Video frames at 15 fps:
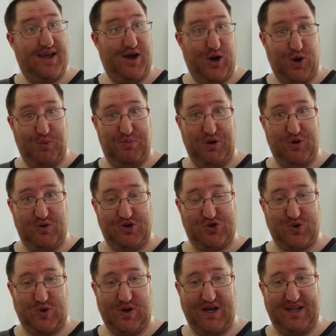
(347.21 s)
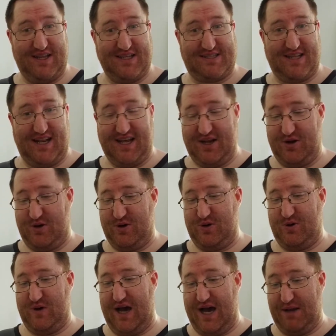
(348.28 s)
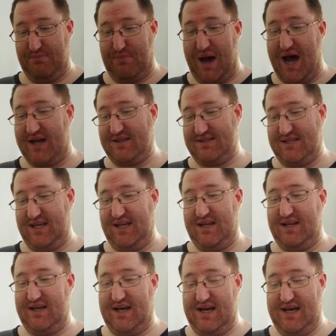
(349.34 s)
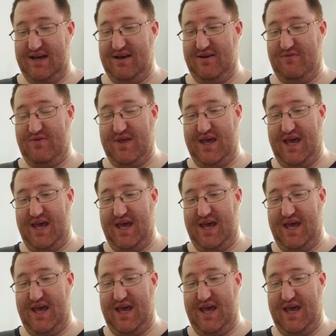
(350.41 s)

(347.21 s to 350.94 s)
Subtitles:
Hope you enjoyed this little unboxing of the